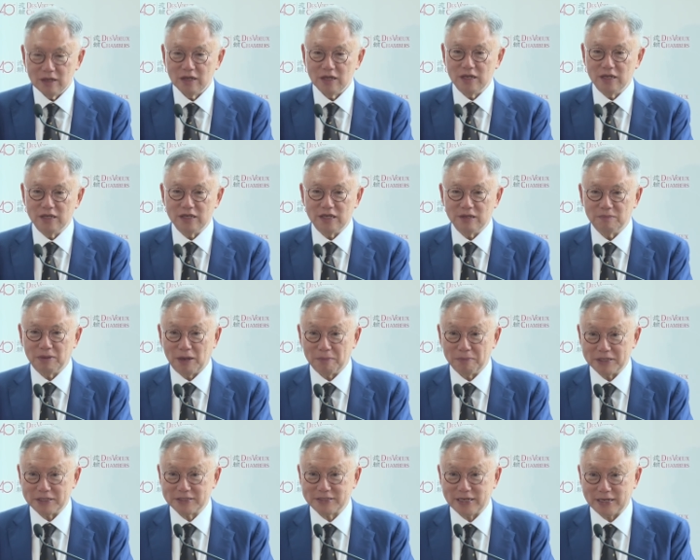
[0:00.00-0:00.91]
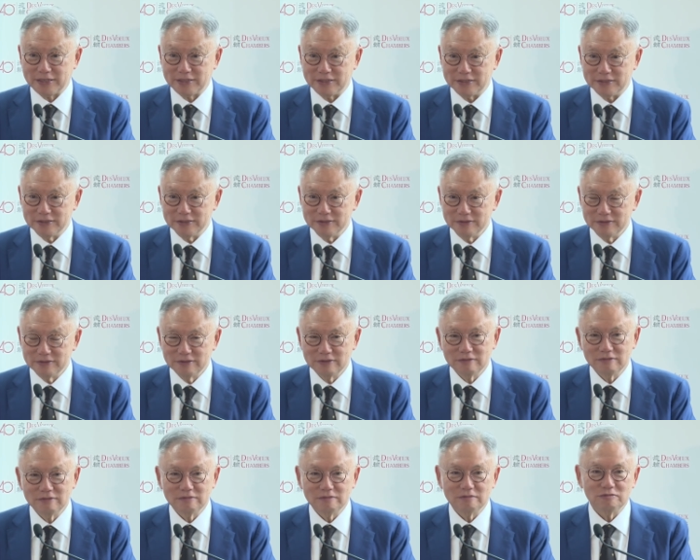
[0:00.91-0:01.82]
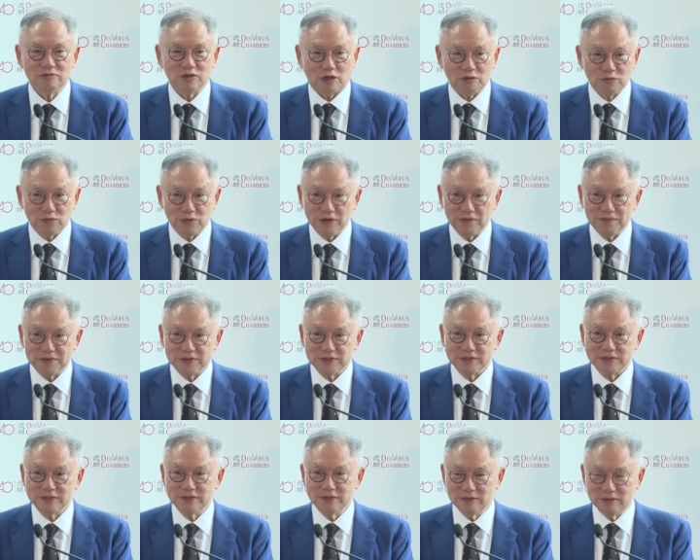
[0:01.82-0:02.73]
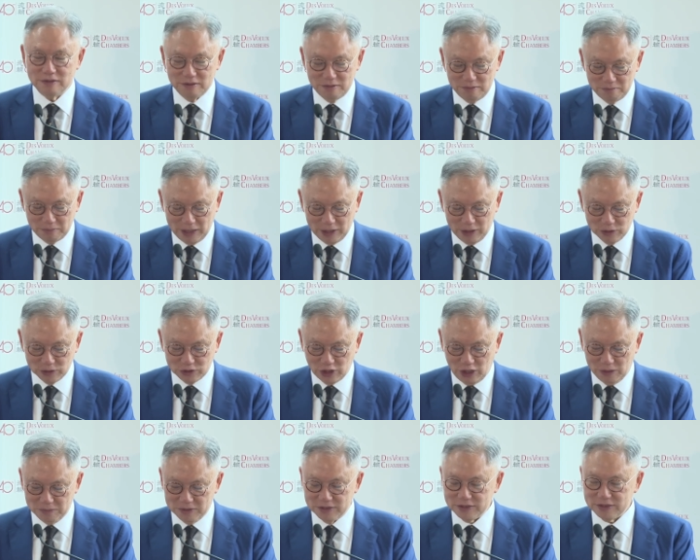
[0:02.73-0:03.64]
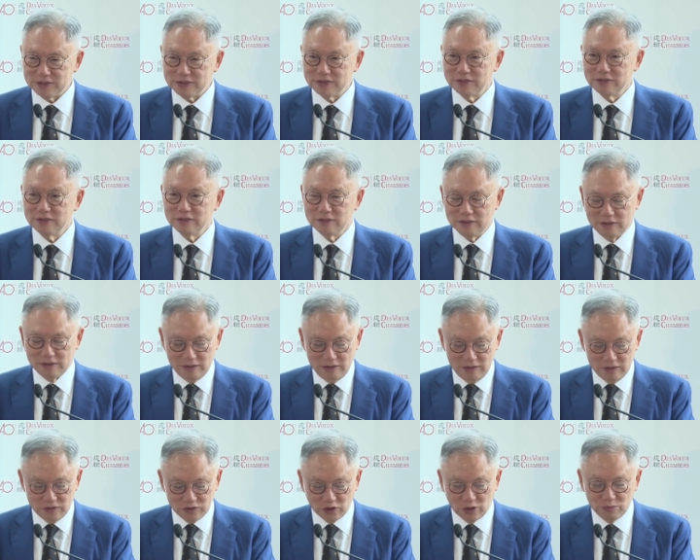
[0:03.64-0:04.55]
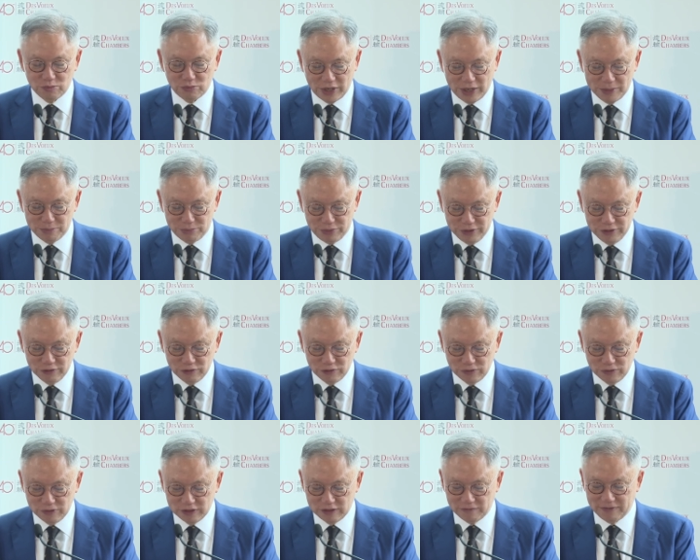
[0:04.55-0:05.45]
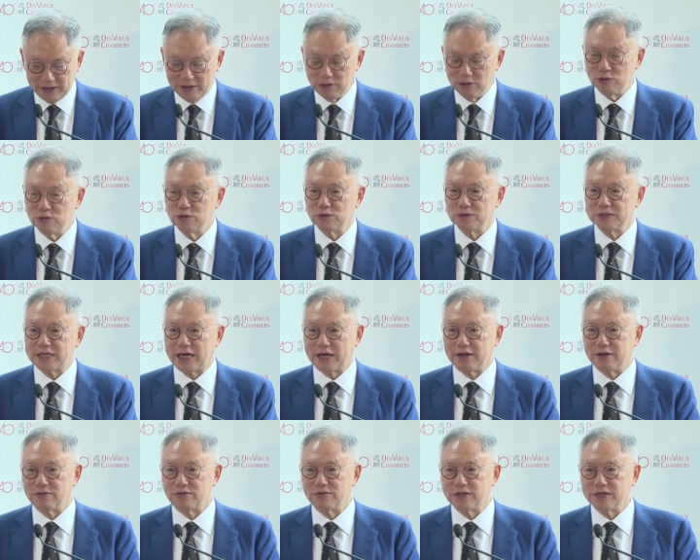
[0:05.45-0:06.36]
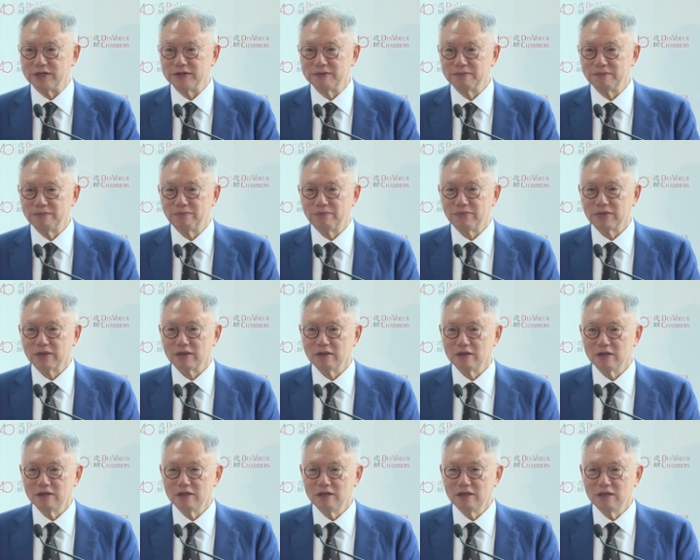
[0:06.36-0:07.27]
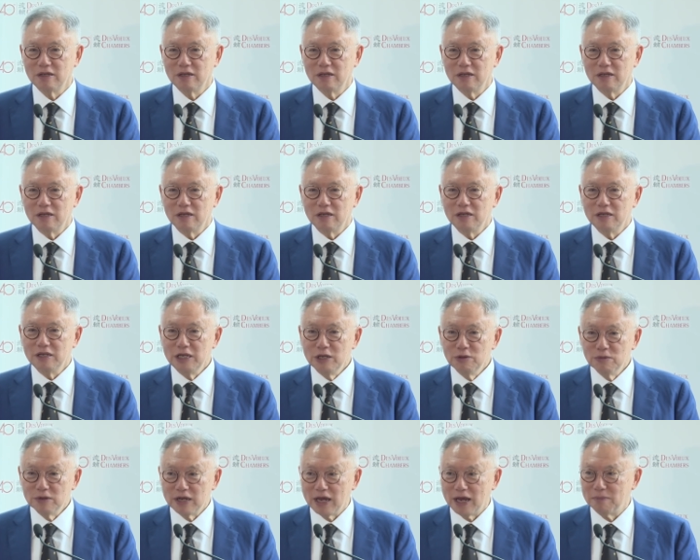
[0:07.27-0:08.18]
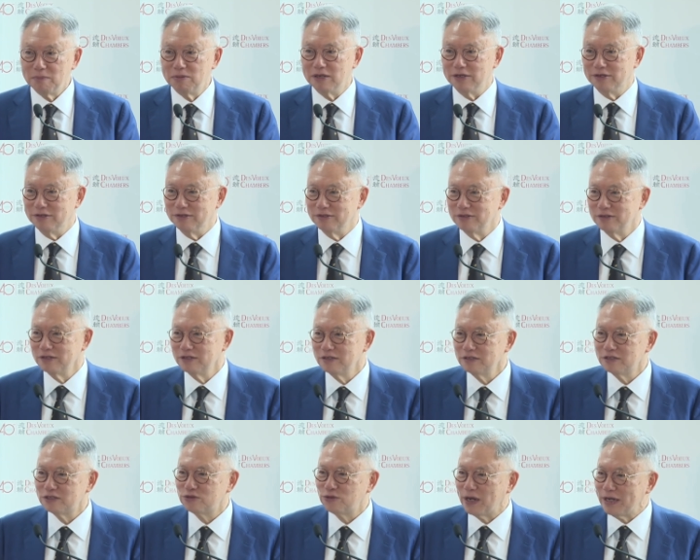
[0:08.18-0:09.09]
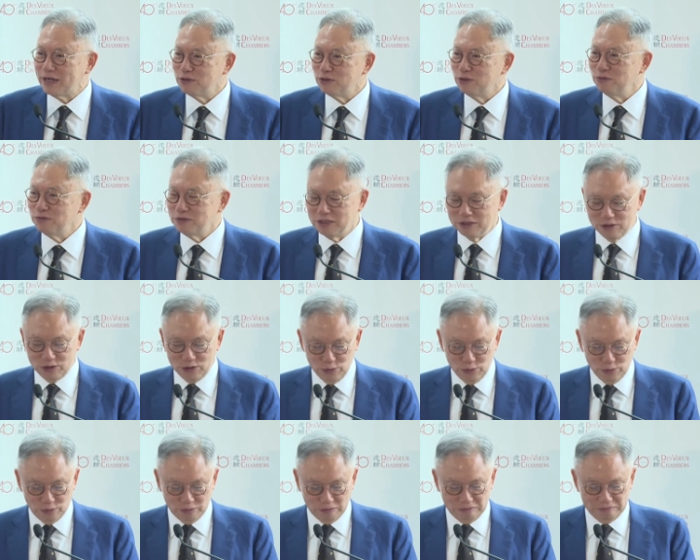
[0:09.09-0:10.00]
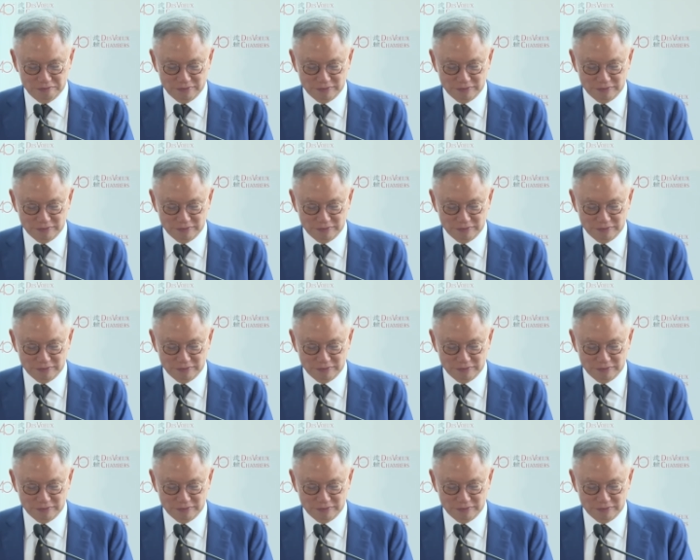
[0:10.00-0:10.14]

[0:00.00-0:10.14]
In the public sector, John Griffiths, Michael Thomas, John Bremridge, the financial secretary. Neil Kaplan straddled the two.